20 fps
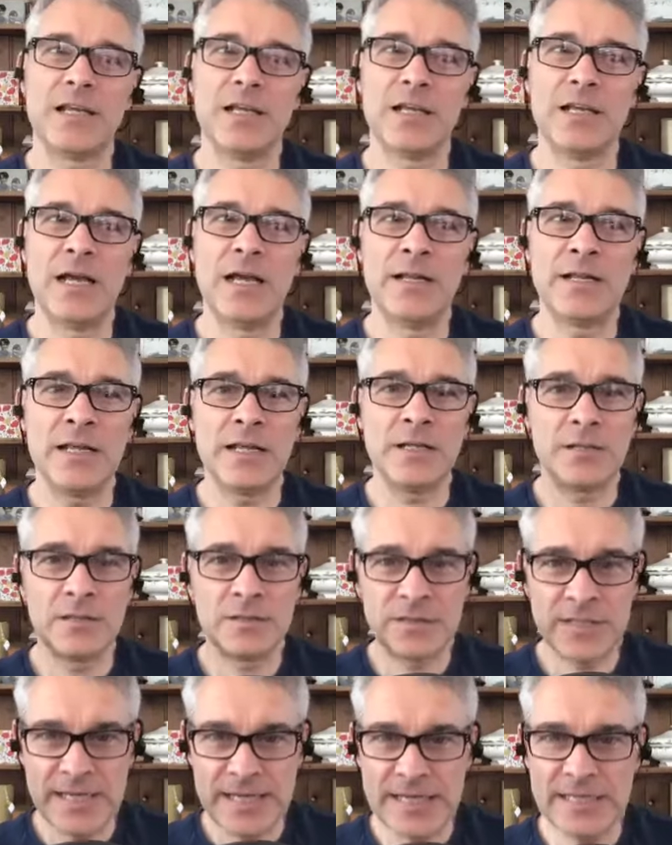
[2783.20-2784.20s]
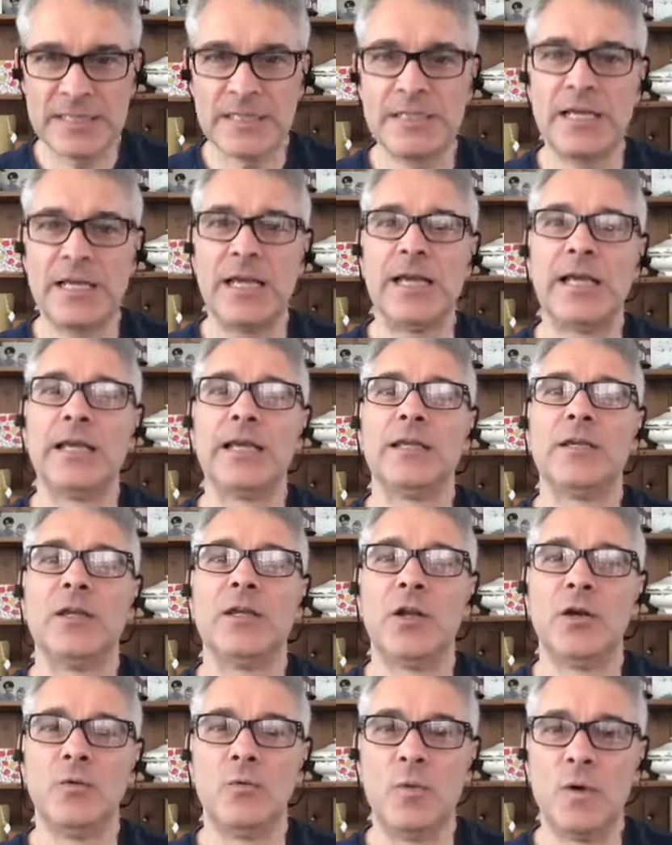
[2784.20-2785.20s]
and and day to day, you
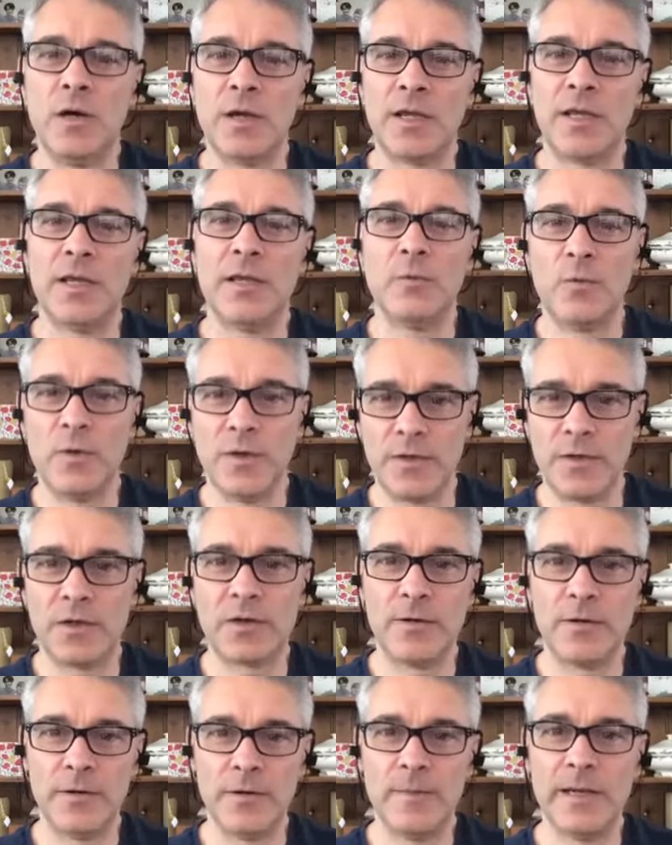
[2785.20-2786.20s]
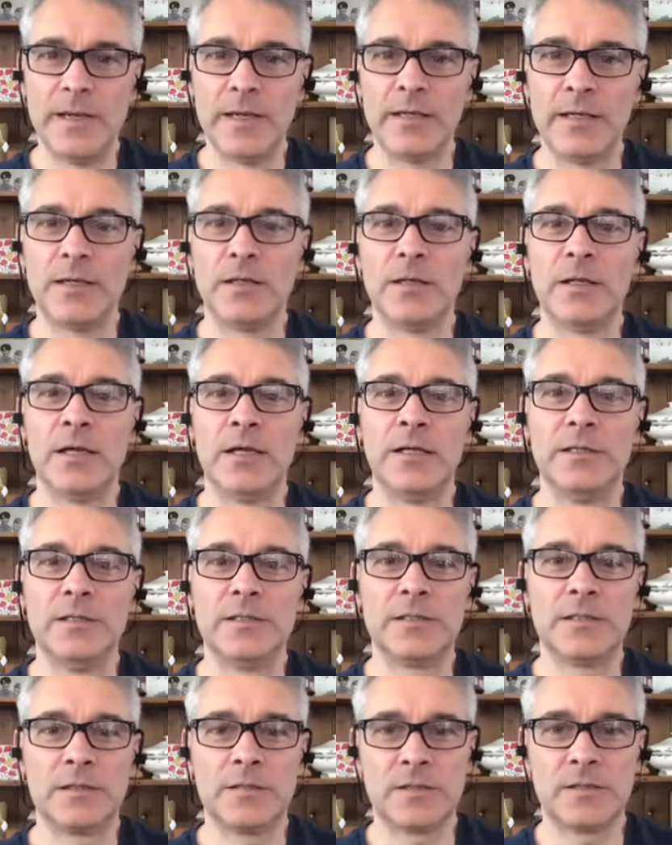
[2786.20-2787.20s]
know, working with a crewmate
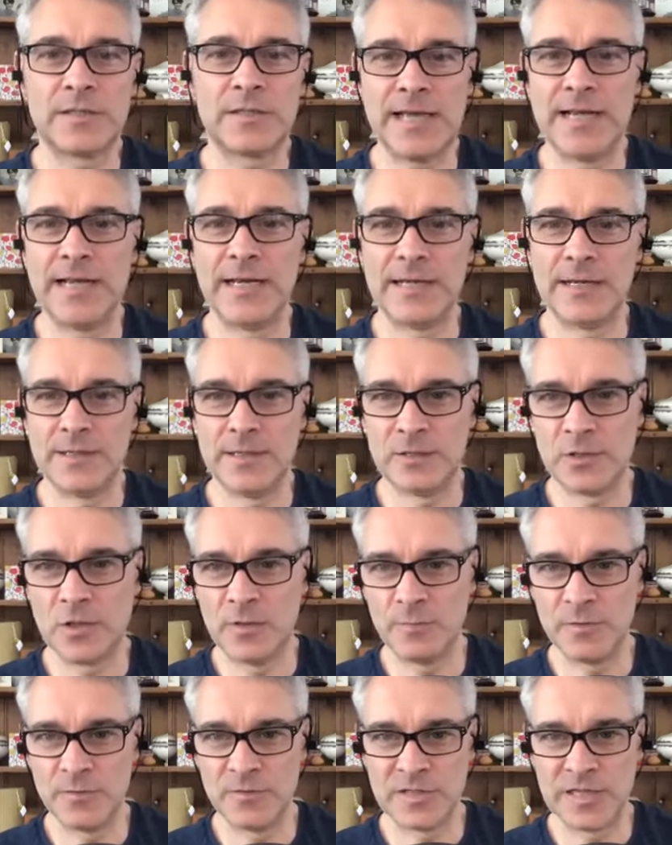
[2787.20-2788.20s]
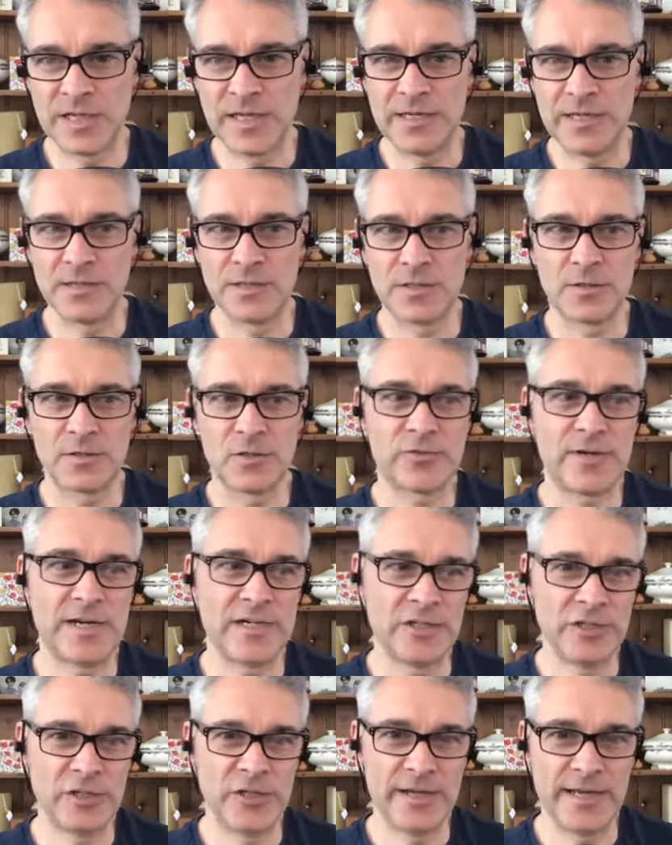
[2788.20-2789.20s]
and standing at the top of stairs,
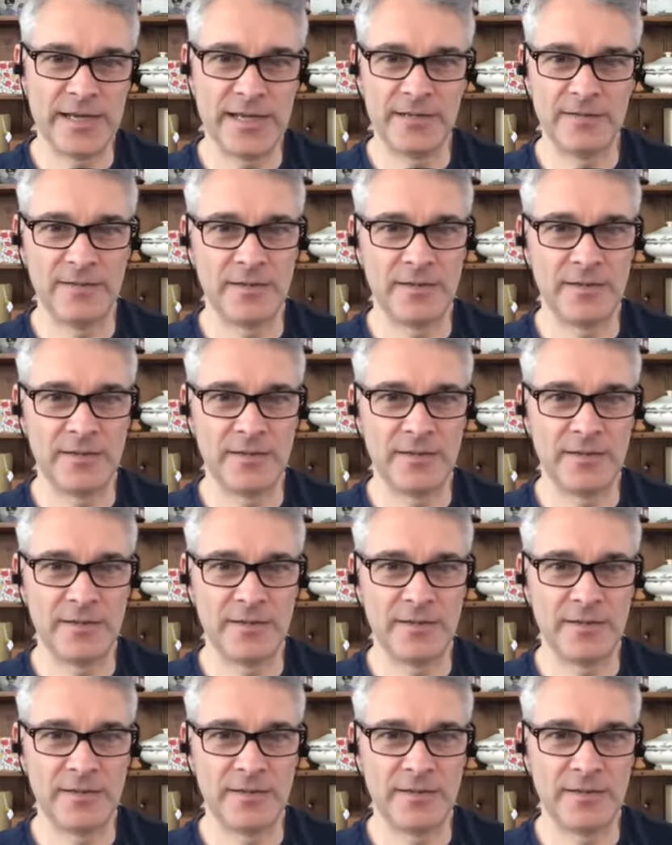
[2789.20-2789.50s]
scratching your head,